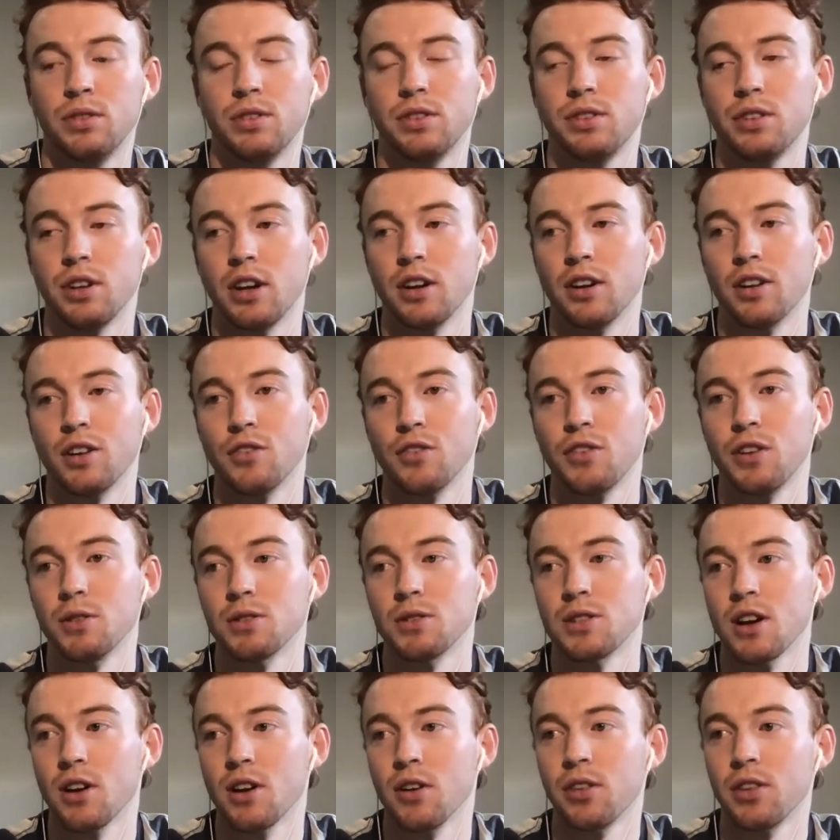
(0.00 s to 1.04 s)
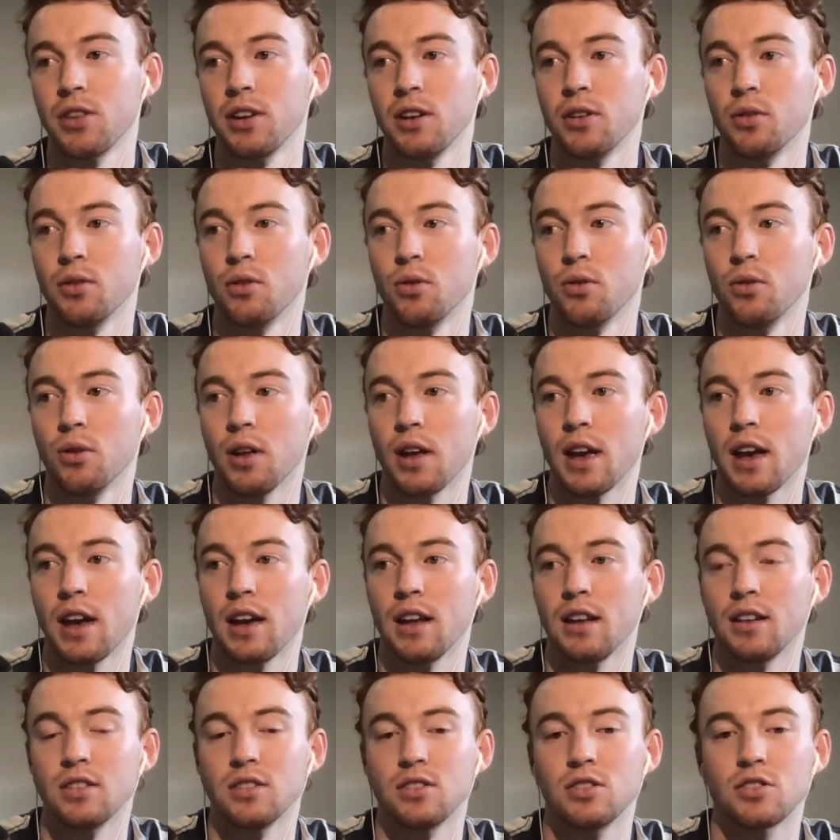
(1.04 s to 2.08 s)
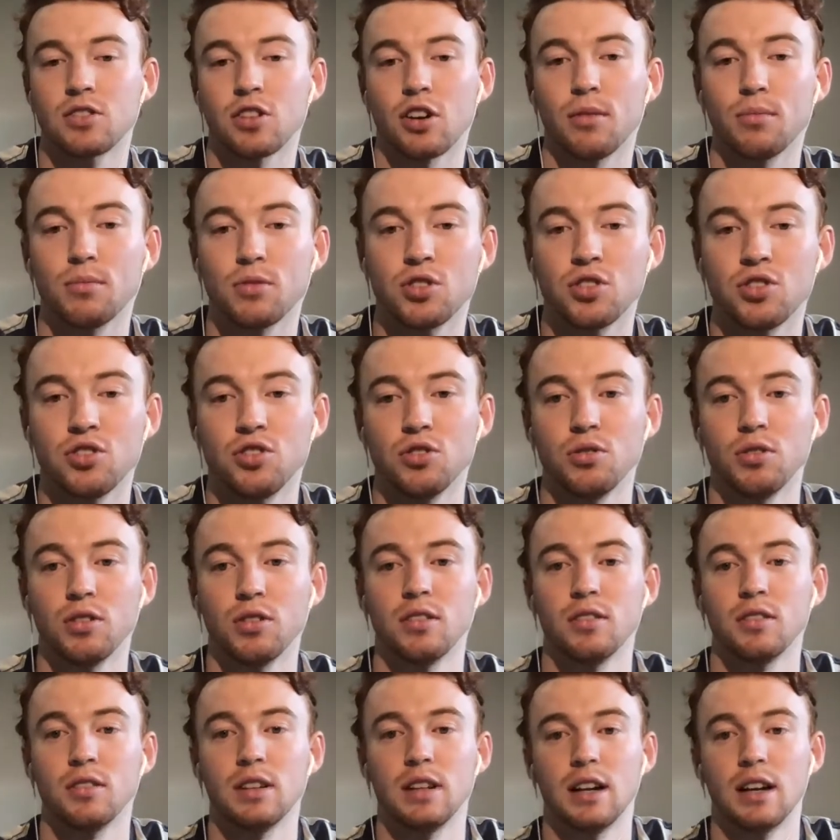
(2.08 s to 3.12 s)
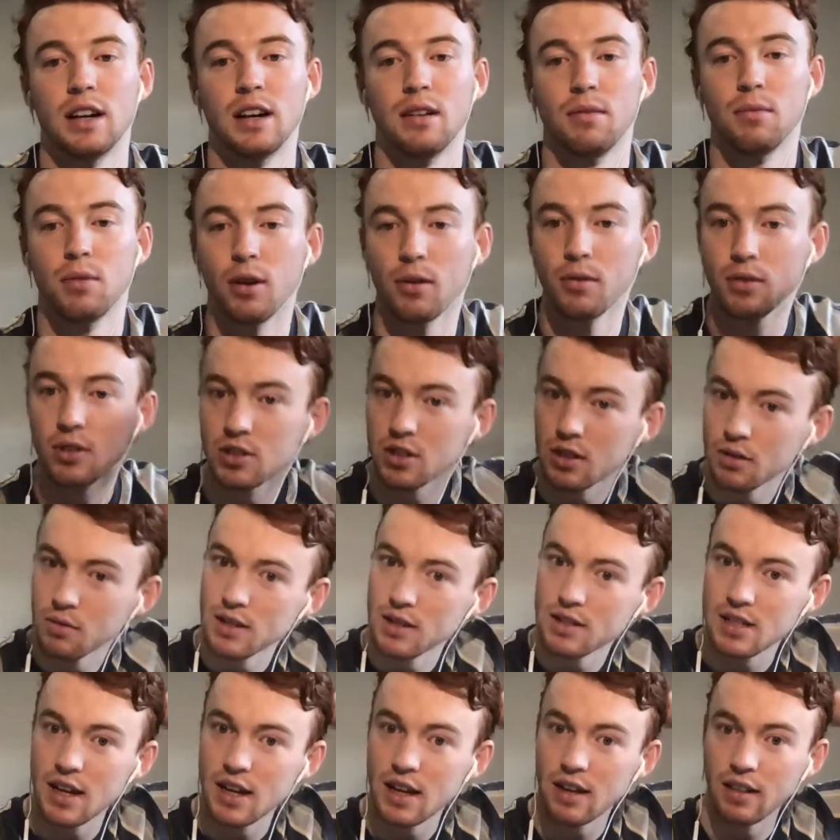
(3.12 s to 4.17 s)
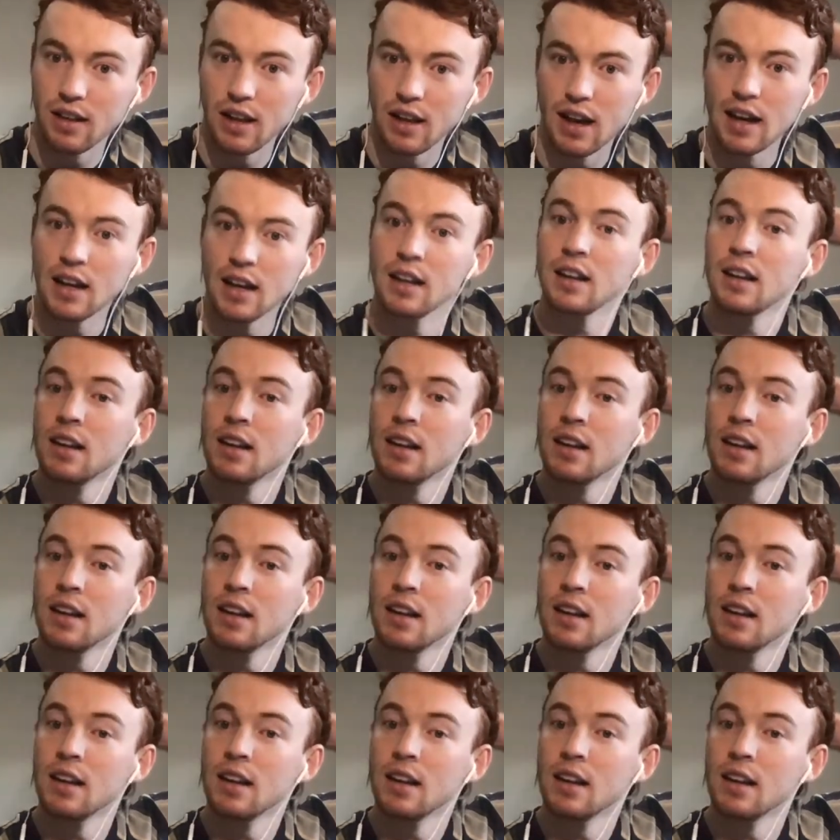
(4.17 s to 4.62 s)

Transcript: don't know if he was healthy at all. And Tom Stewart obviously went down late.